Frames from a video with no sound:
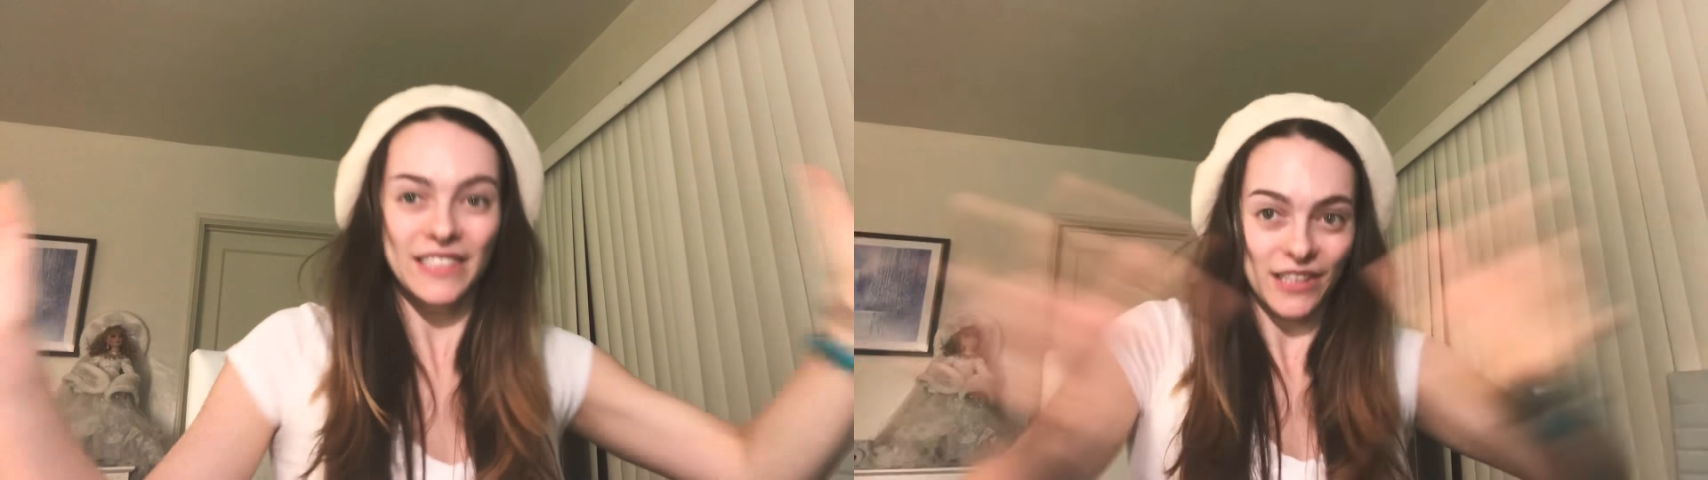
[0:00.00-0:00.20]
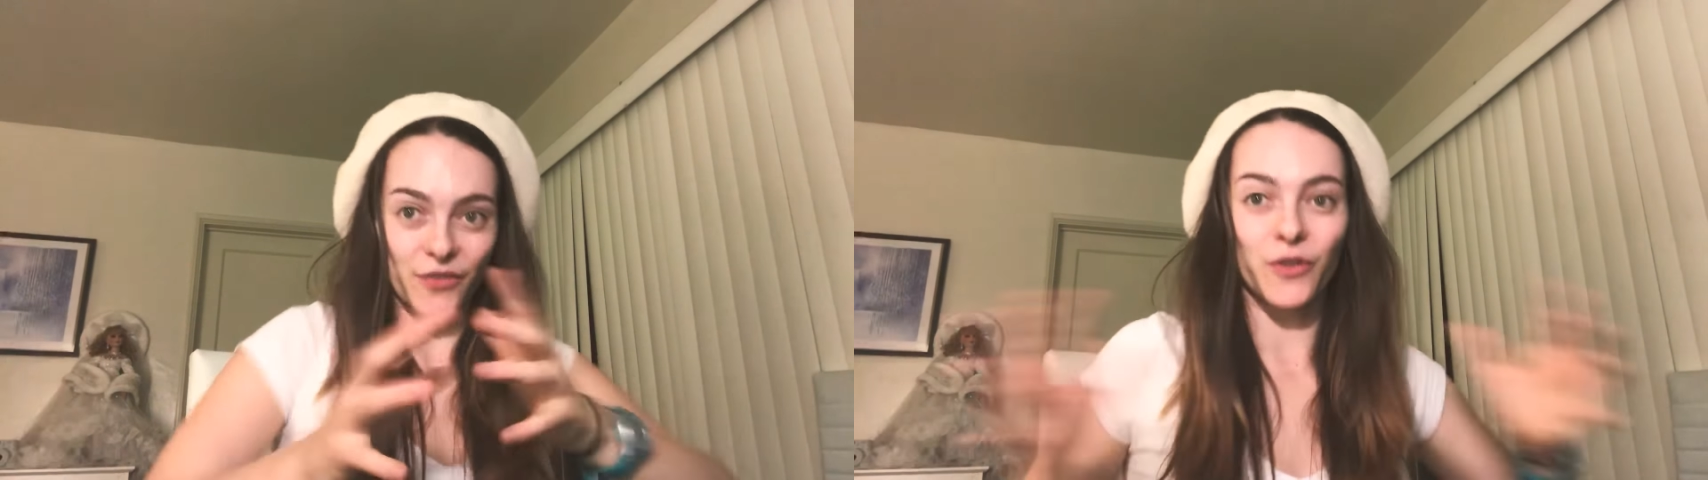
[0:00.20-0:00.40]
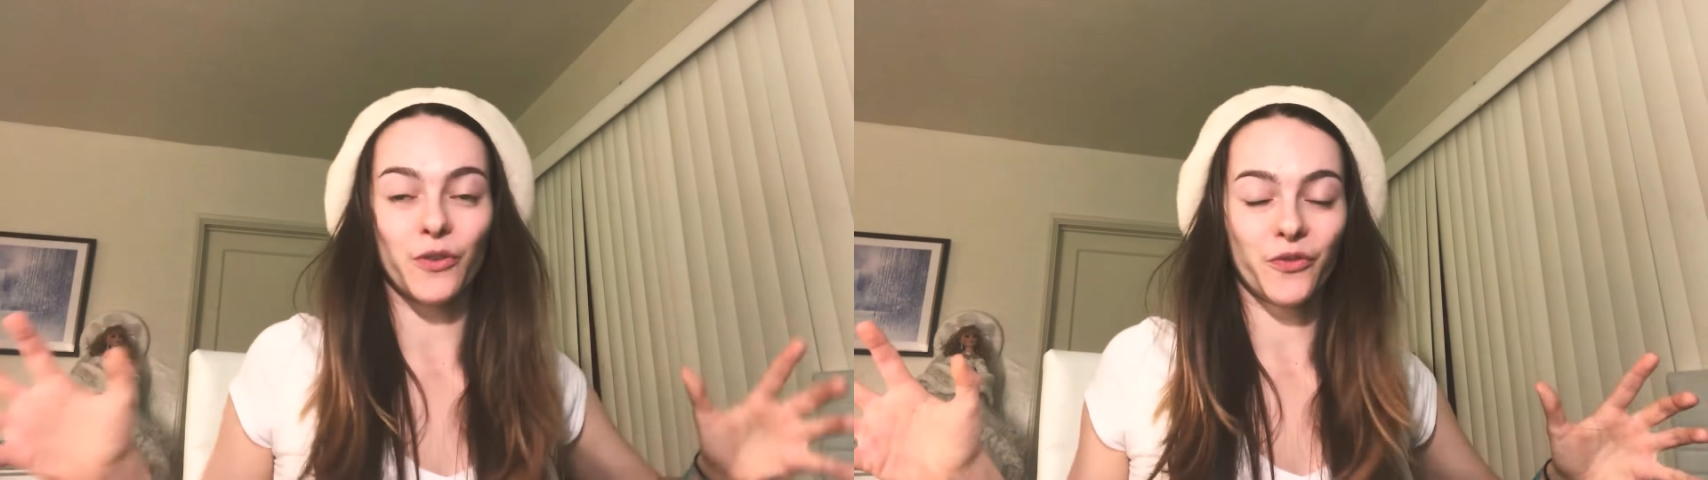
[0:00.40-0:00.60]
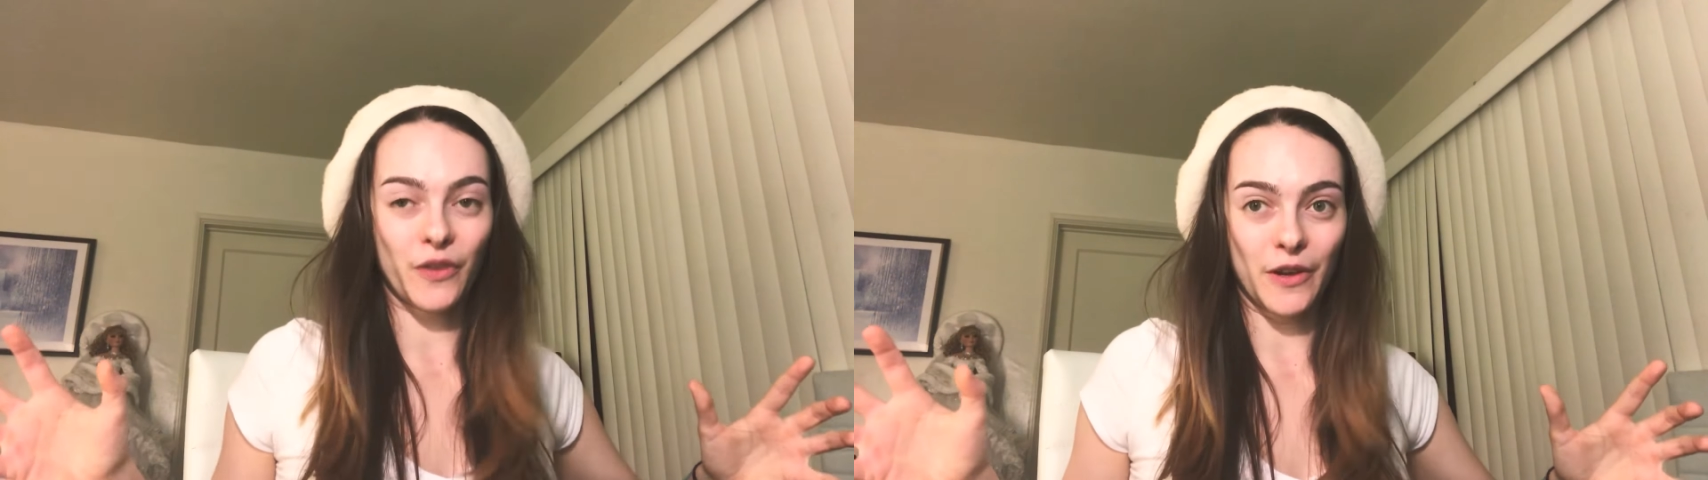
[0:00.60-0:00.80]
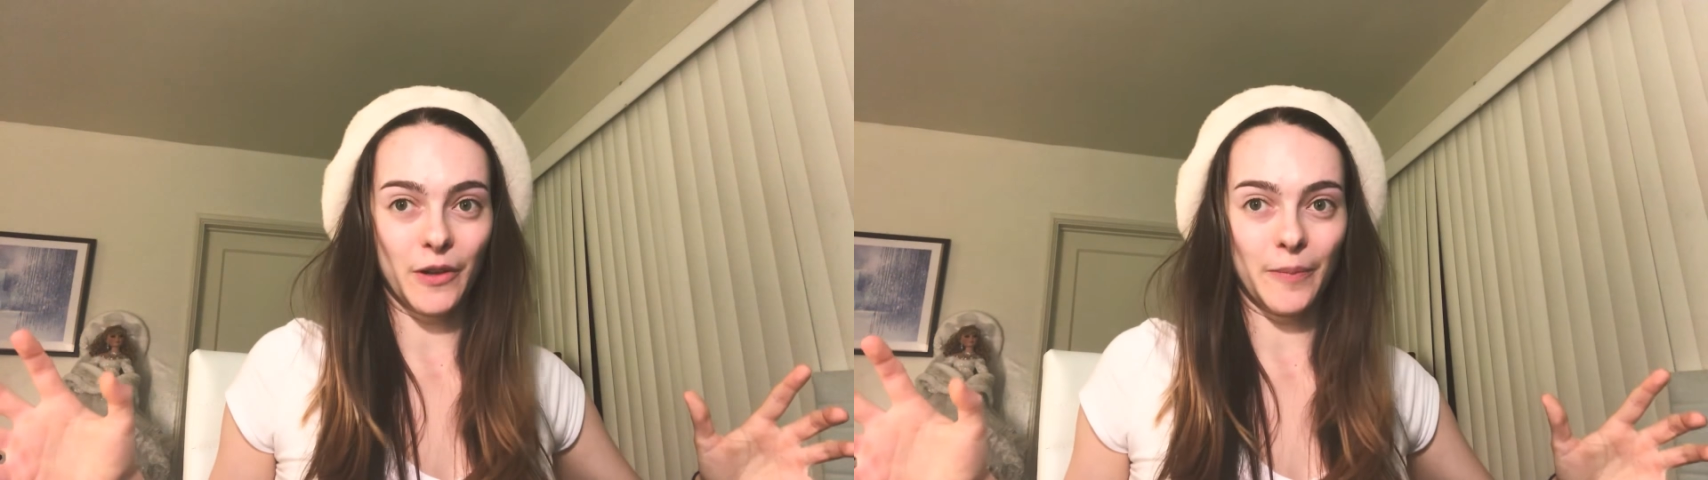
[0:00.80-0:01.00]
seen the full
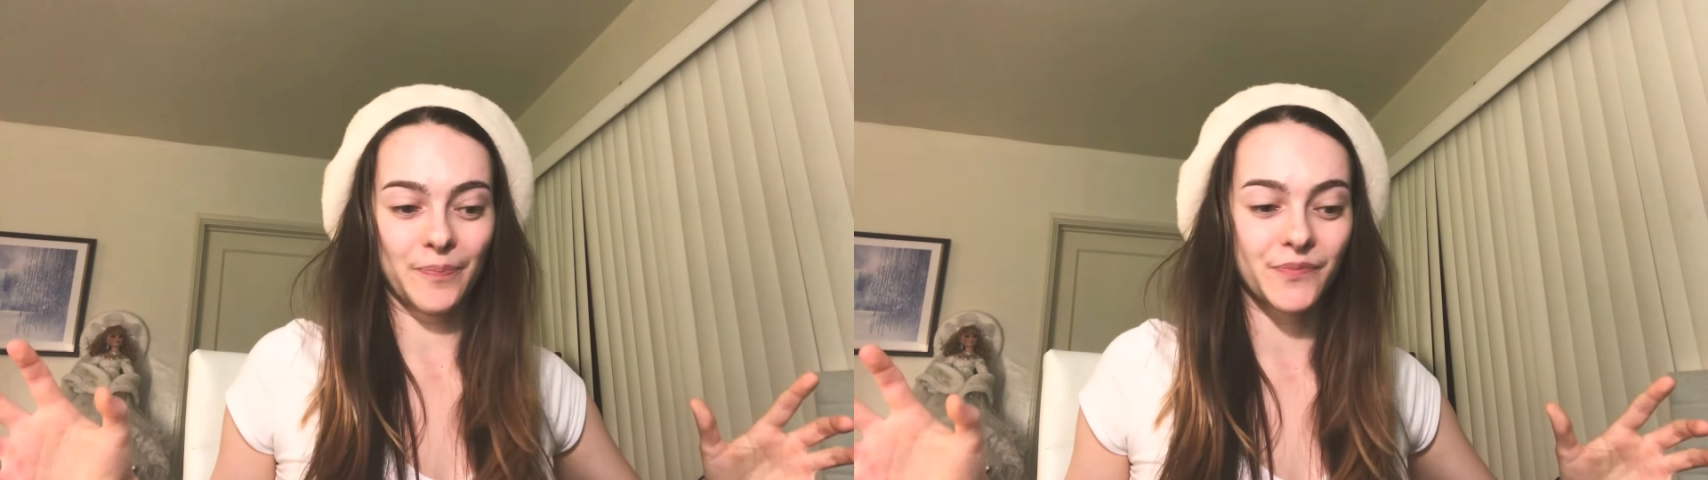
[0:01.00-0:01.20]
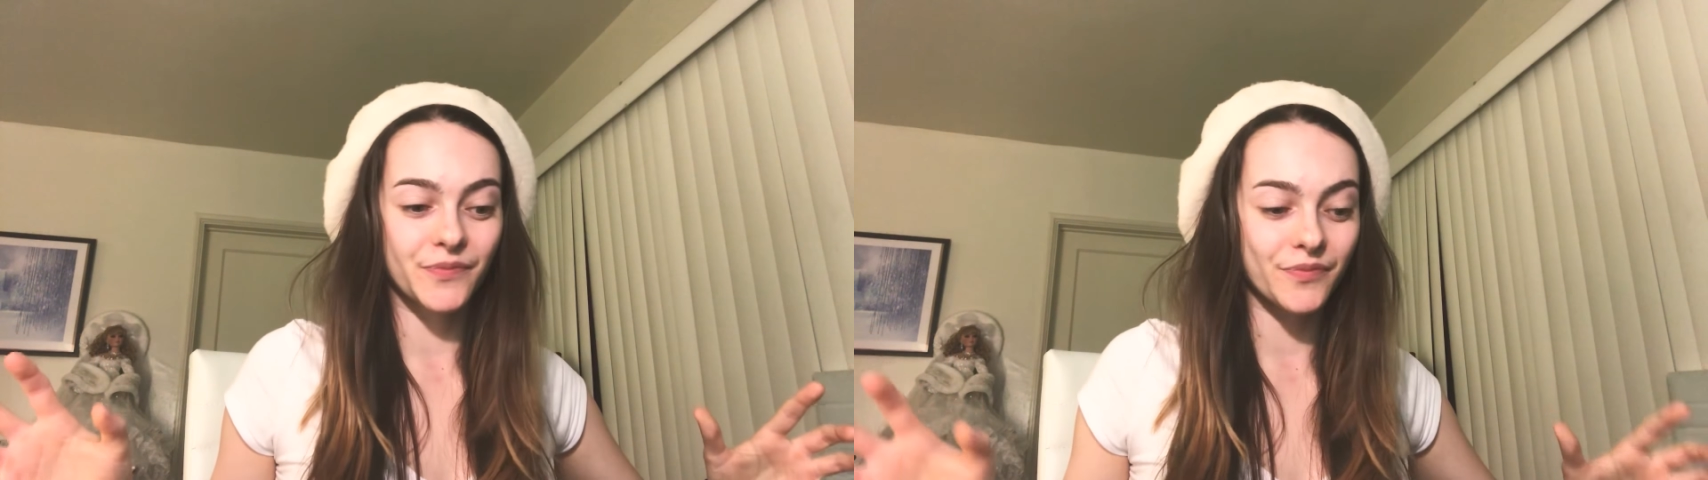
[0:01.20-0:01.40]
film.